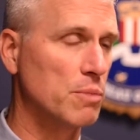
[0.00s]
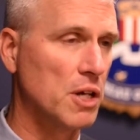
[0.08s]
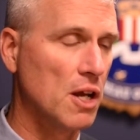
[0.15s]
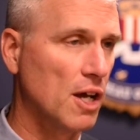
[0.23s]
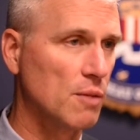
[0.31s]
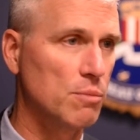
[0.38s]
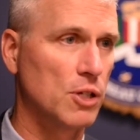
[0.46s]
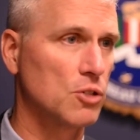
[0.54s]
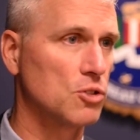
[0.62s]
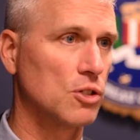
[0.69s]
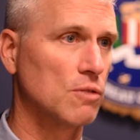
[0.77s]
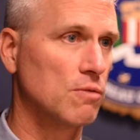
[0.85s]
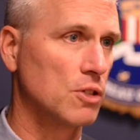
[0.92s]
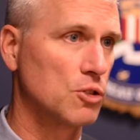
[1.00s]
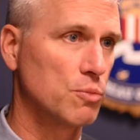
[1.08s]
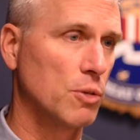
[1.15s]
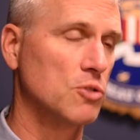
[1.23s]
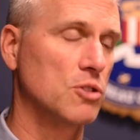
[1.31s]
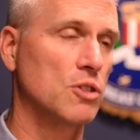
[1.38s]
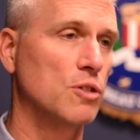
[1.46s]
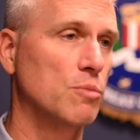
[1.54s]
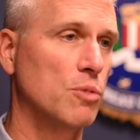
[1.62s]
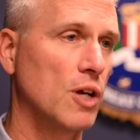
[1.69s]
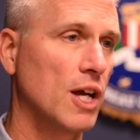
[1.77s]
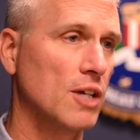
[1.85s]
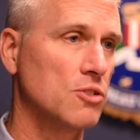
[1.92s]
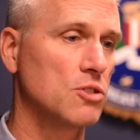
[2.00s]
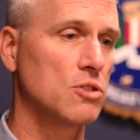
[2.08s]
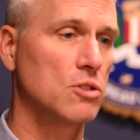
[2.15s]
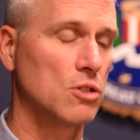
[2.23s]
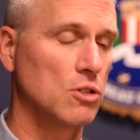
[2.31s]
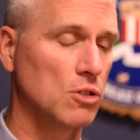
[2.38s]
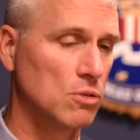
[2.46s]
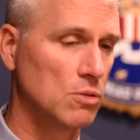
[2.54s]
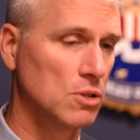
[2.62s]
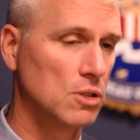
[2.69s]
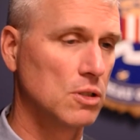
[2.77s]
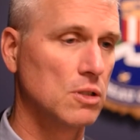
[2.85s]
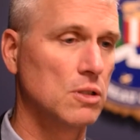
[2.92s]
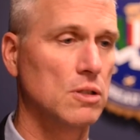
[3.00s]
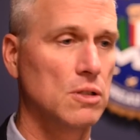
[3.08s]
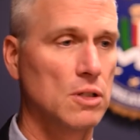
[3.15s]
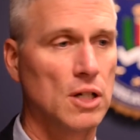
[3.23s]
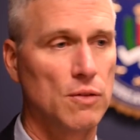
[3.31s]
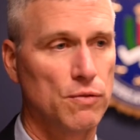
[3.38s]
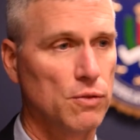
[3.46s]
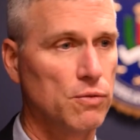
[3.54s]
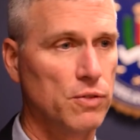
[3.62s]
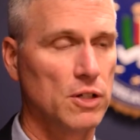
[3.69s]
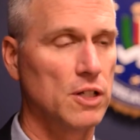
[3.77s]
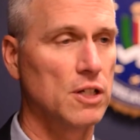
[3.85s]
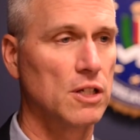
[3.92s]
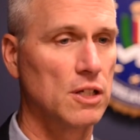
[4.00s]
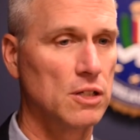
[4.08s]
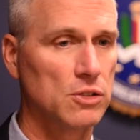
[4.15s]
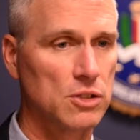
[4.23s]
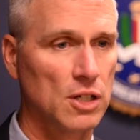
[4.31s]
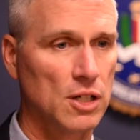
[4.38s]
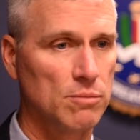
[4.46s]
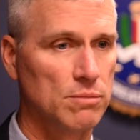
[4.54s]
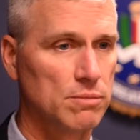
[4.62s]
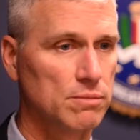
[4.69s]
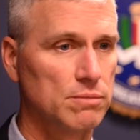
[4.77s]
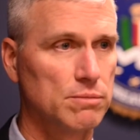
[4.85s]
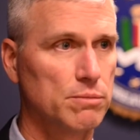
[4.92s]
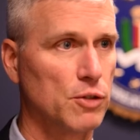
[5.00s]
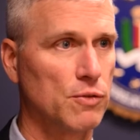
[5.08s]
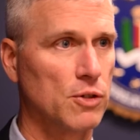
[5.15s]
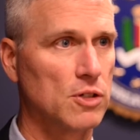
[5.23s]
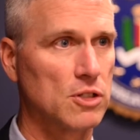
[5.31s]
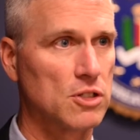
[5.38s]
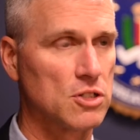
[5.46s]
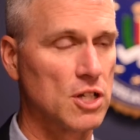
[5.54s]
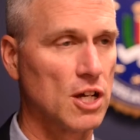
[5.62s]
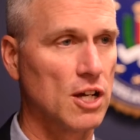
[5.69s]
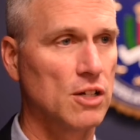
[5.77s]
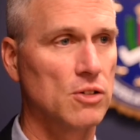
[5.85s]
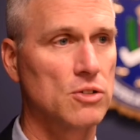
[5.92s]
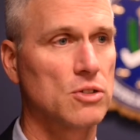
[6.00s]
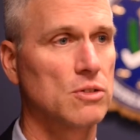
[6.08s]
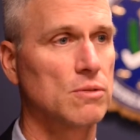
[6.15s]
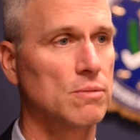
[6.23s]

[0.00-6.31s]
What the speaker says: benign picture of exposing their breasts to fulfilling his perverted desires.